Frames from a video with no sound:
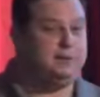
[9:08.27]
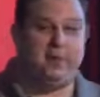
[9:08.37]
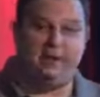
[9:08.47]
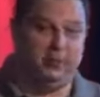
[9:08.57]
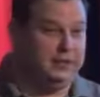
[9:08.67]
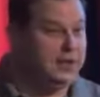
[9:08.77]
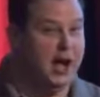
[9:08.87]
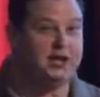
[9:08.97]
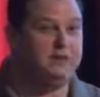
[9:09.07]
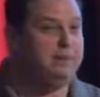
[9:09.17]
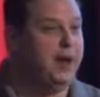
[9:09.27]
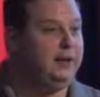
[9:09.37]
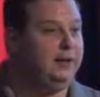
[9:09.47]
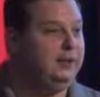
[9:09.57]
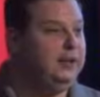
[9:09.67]
but with a touch of a
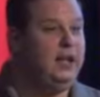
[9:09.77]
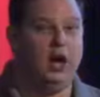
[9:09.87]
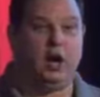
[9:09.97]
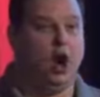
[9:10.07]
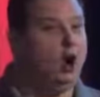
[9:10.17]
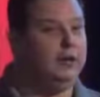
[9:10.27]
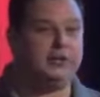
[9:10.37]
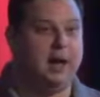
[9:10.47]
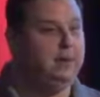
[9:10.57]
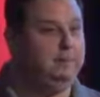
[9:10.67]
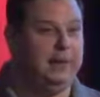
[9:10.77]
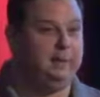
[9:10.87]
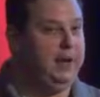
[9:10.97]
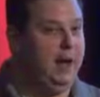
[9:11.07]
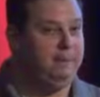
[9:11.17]
button, a car is coming to pick
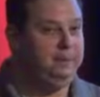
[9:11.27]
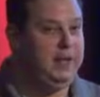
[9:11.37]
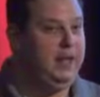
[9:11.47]
me up.